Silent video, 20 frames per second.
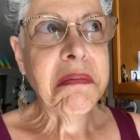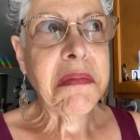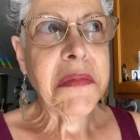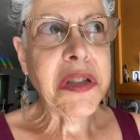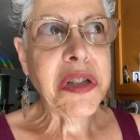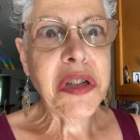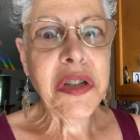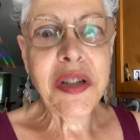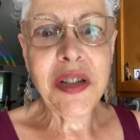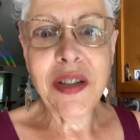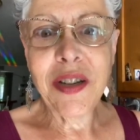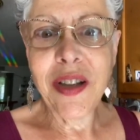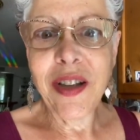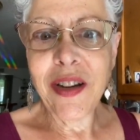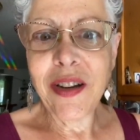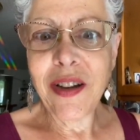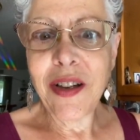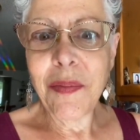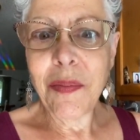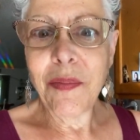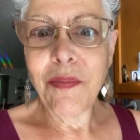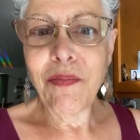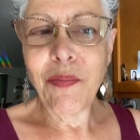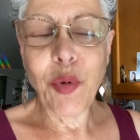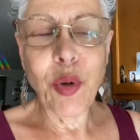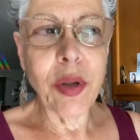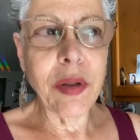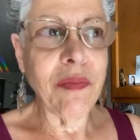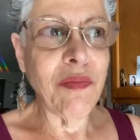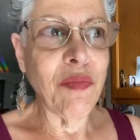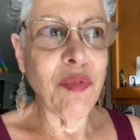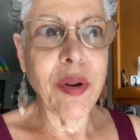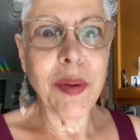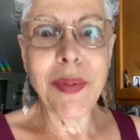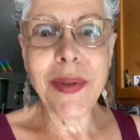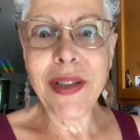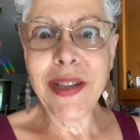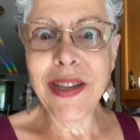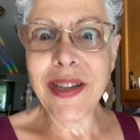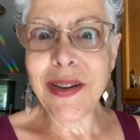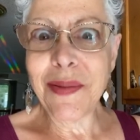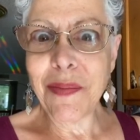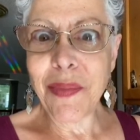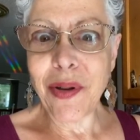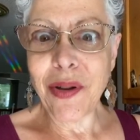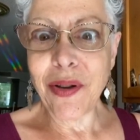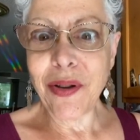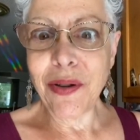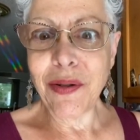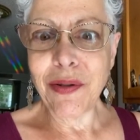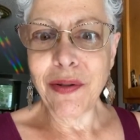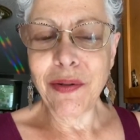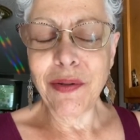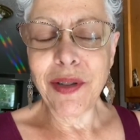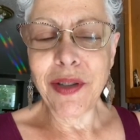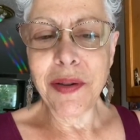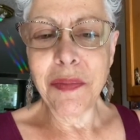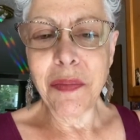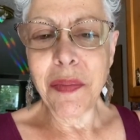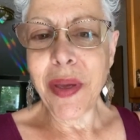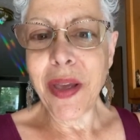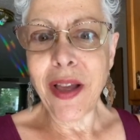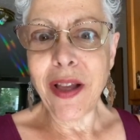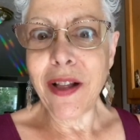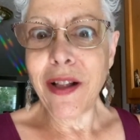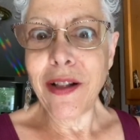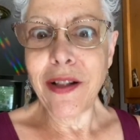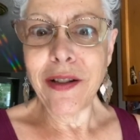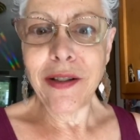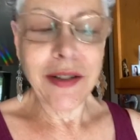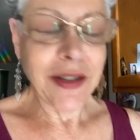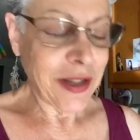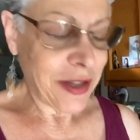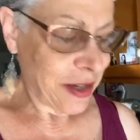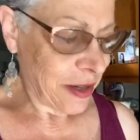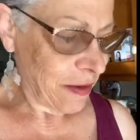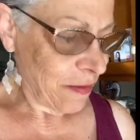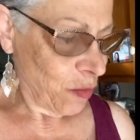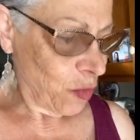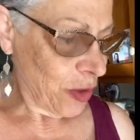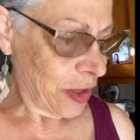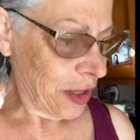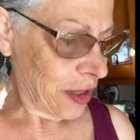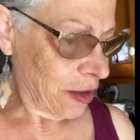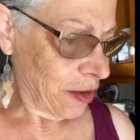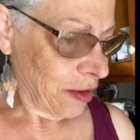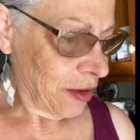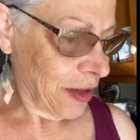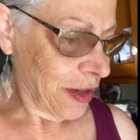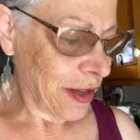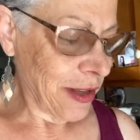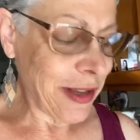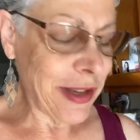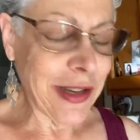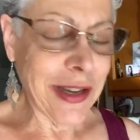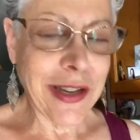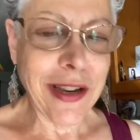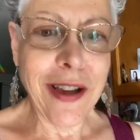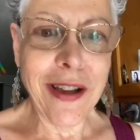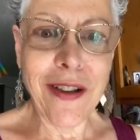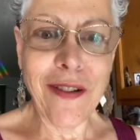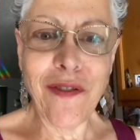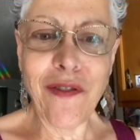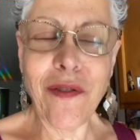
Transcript: just done up with ribbons and bows and bells and whistles and stuff.